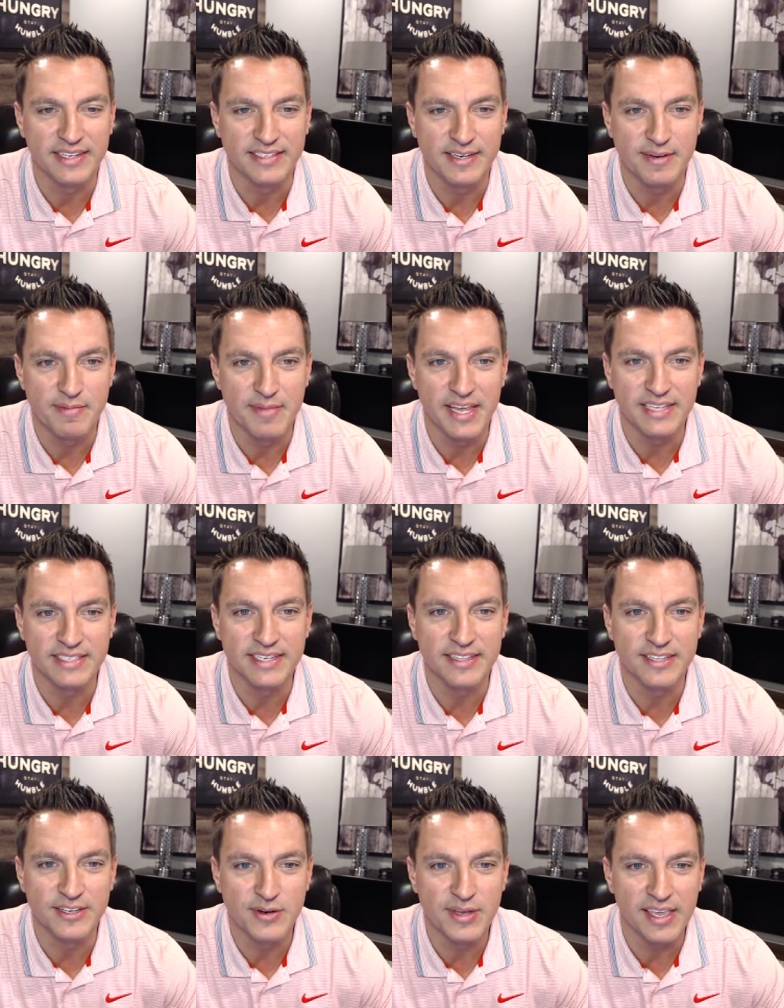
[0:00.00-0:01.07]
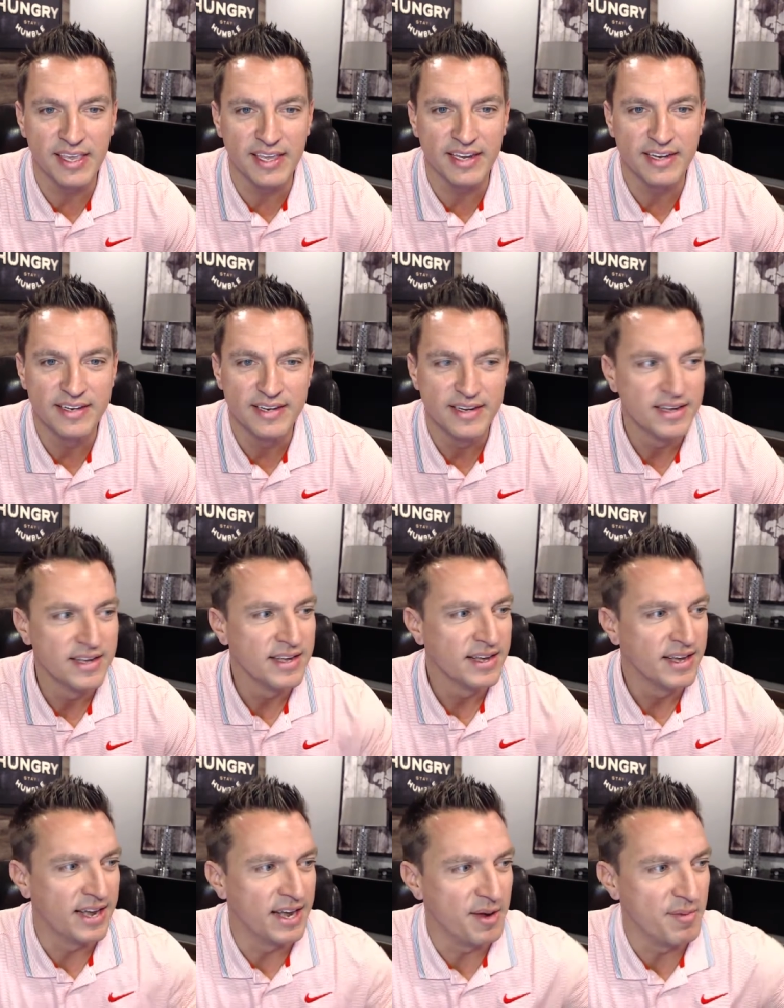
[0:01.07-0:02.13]
He's an amazing little kid
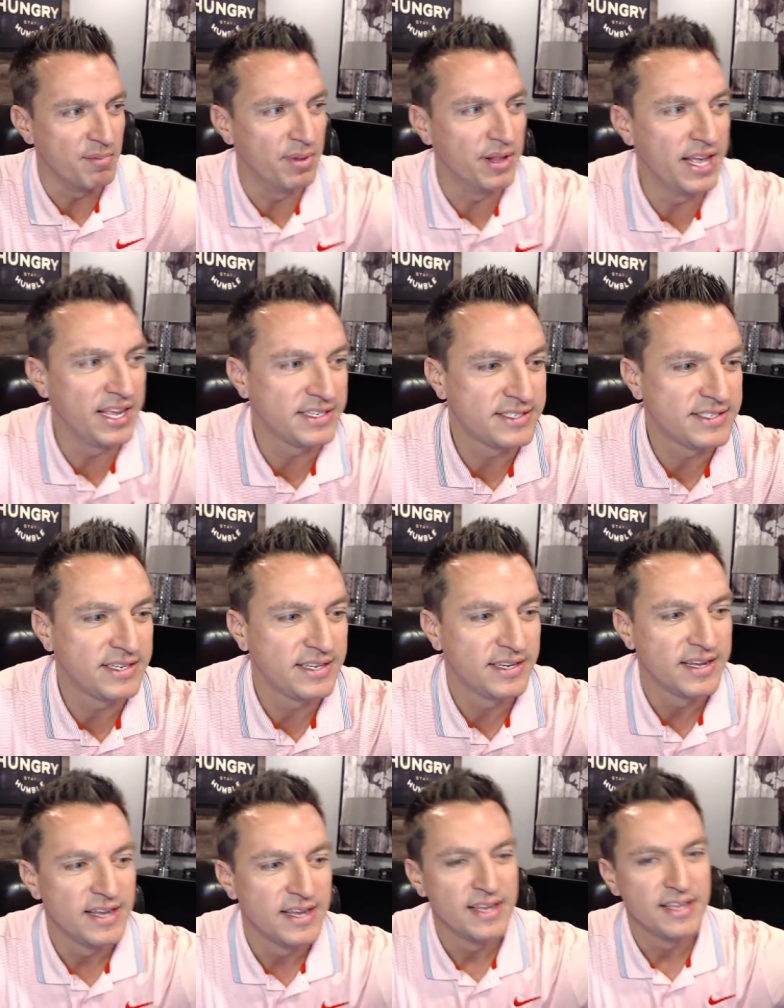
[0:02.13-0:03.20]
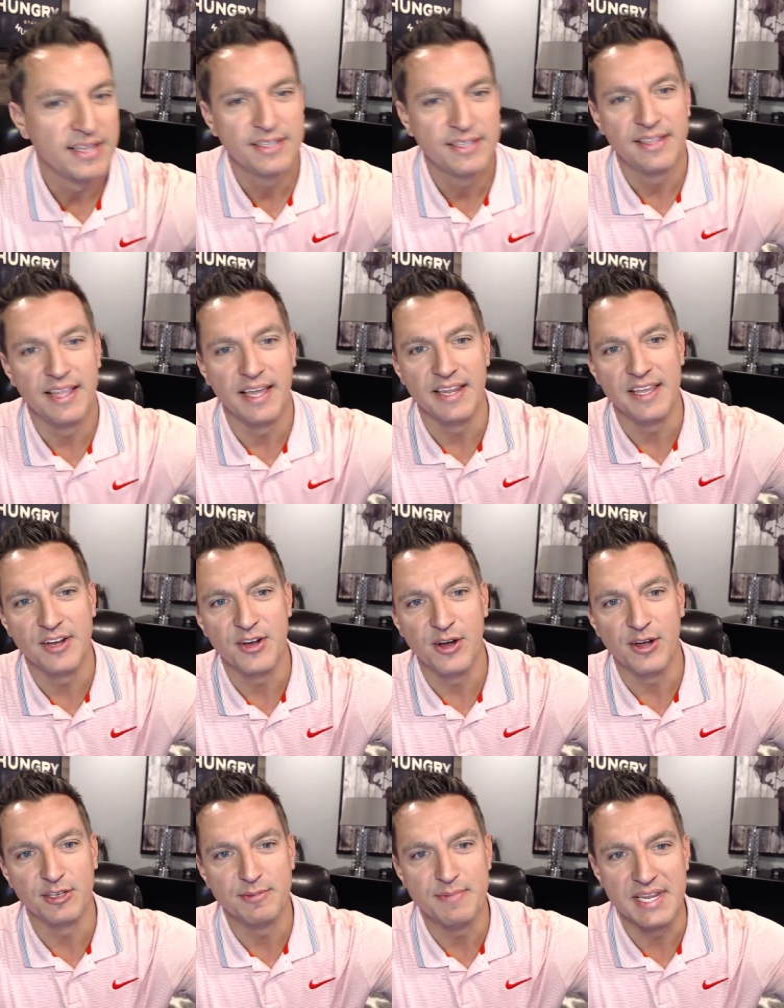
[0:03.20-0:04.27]
I am blessed that he
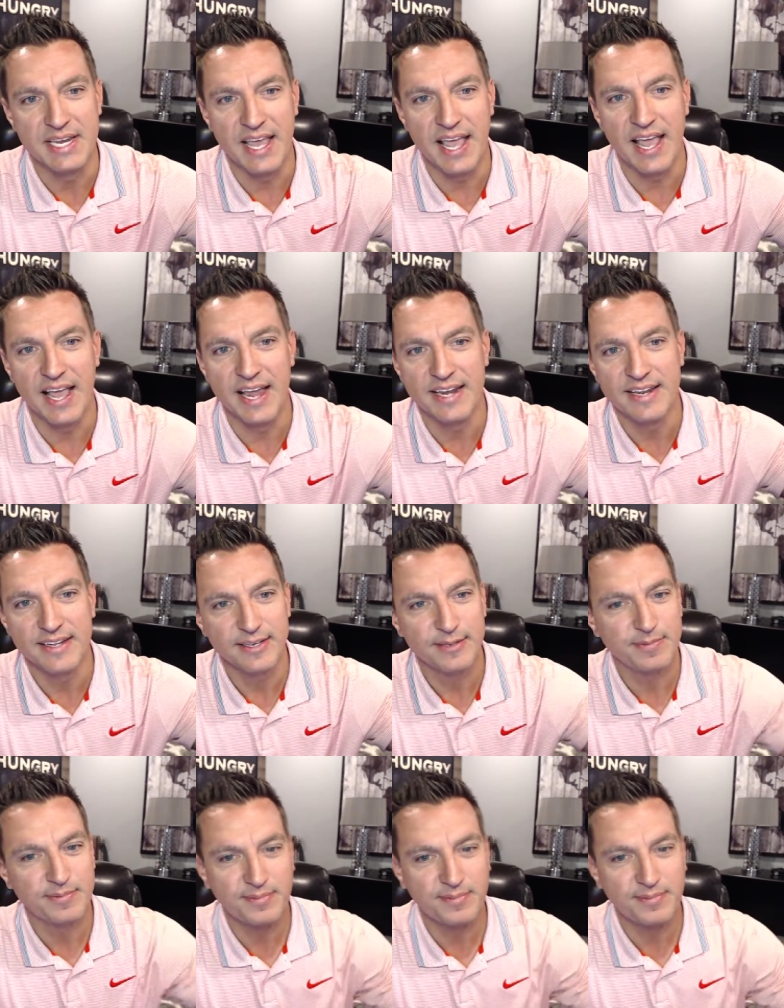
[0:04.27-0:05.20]
calls me dad.